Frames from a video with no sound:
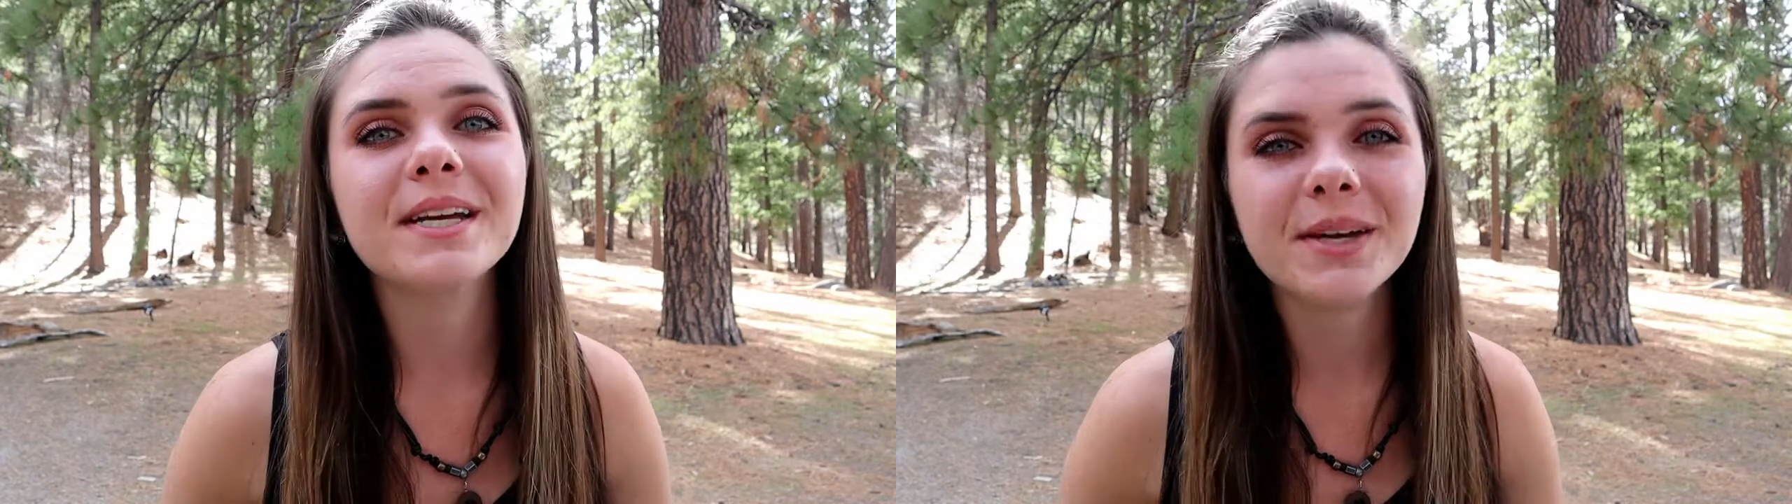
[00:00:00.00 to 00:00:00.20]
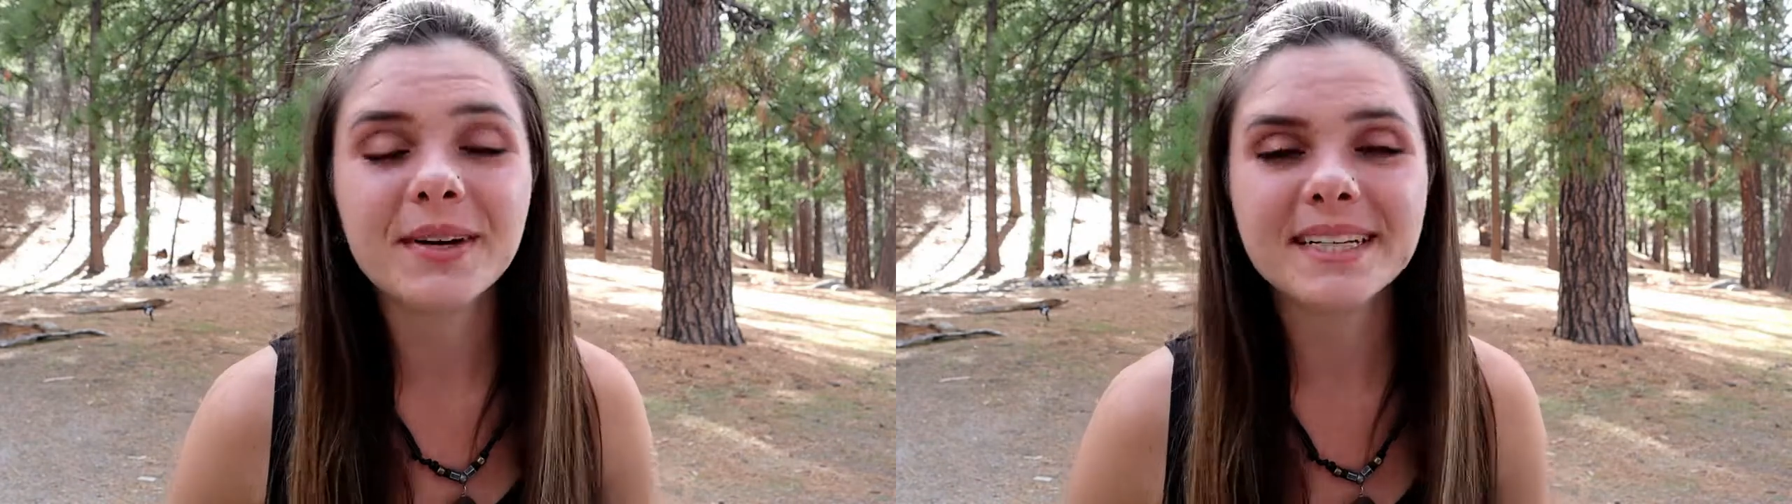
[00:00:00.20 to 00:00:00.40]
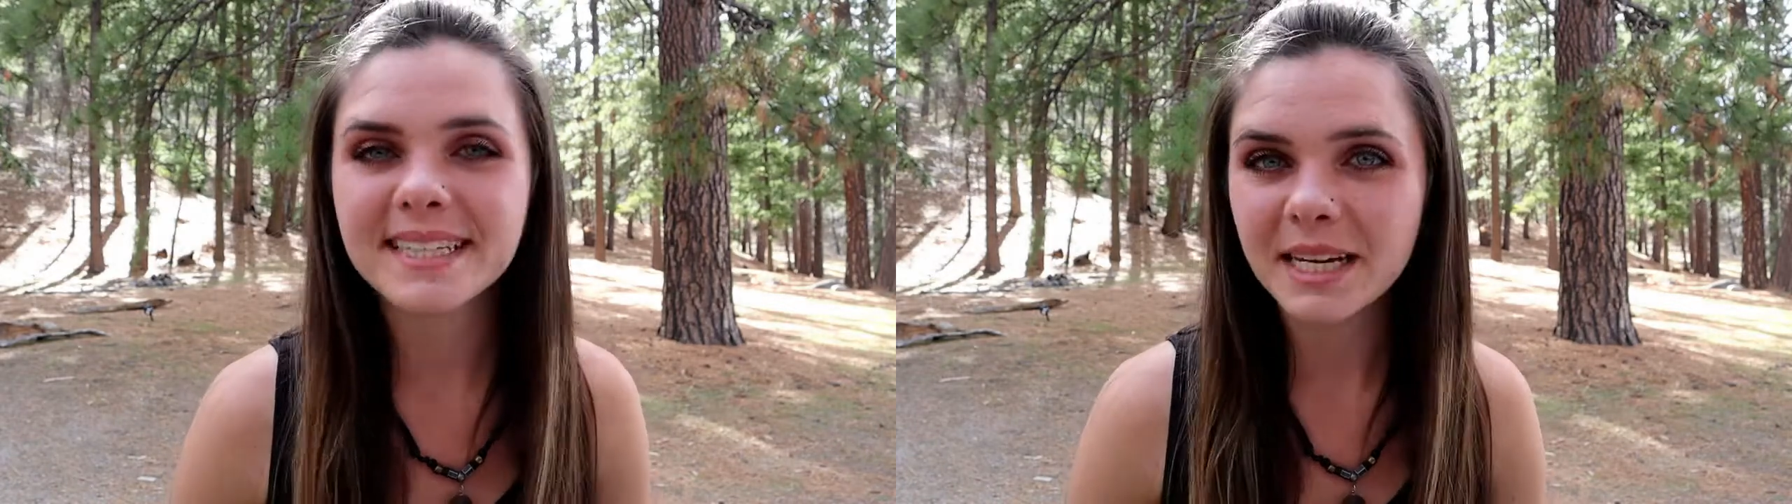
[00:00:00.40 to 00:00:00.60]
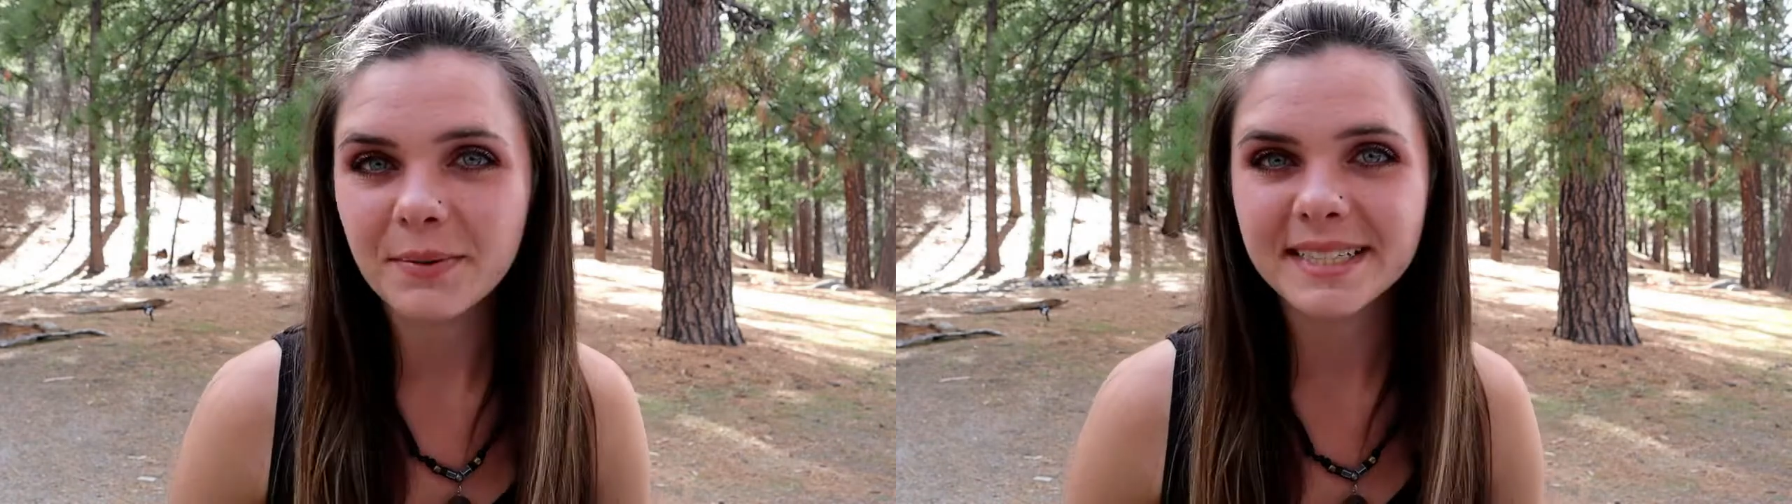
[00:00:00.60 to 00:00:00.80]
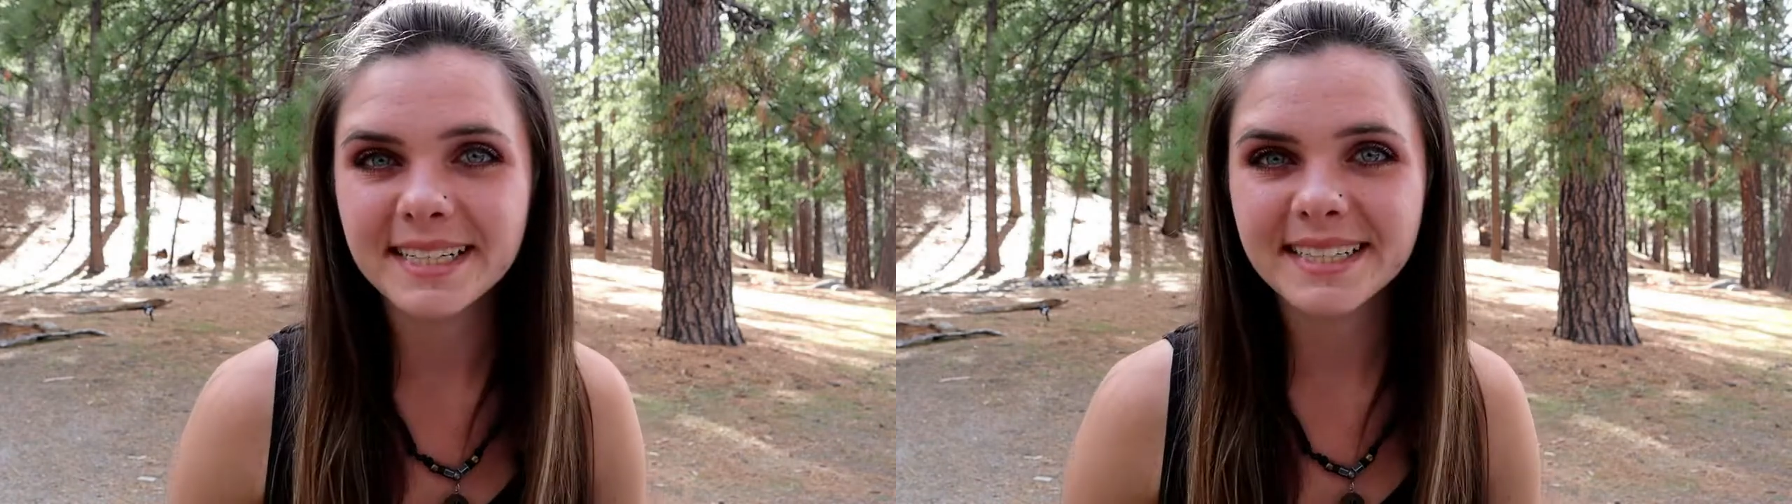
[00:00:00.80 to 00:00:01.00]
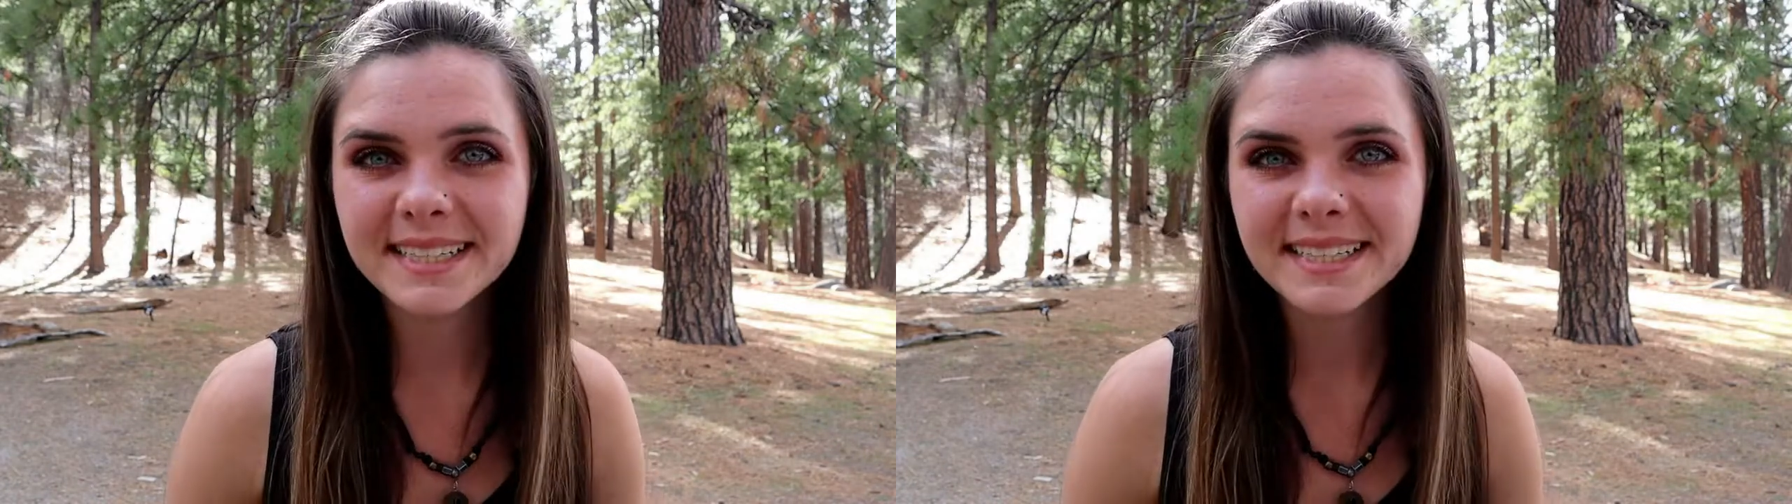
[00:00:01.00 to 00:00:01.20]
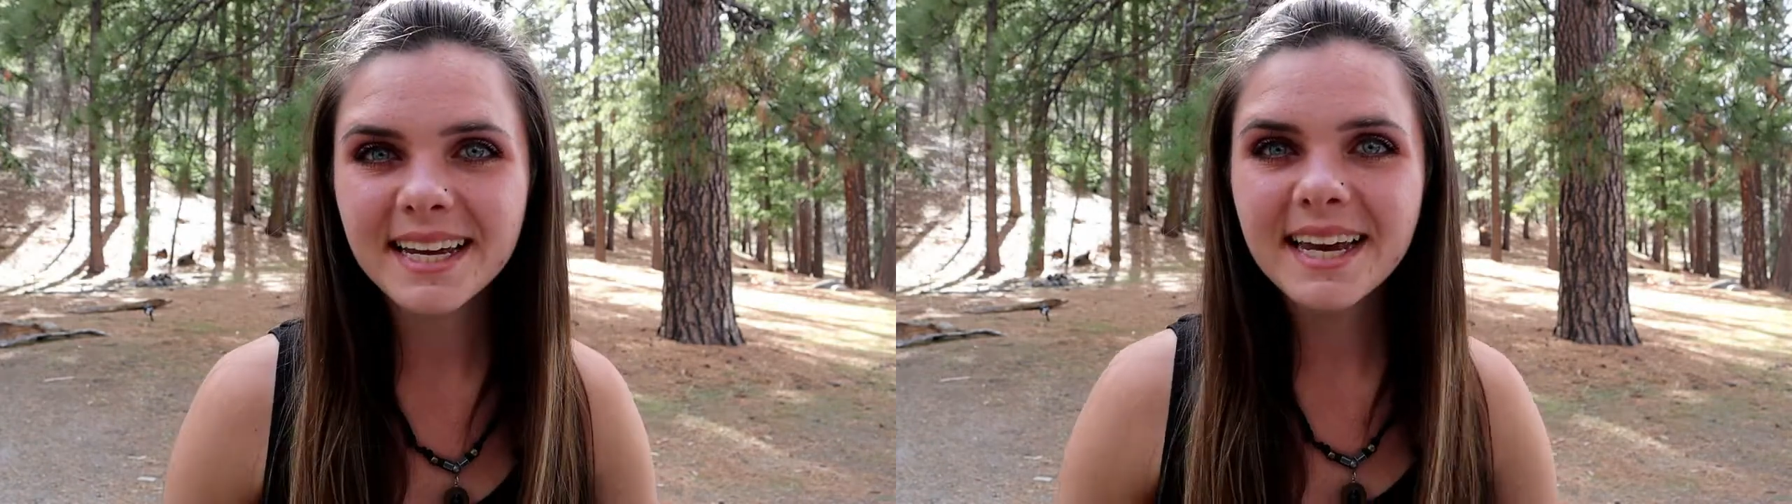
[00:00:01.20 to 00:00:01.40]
yoga sequences.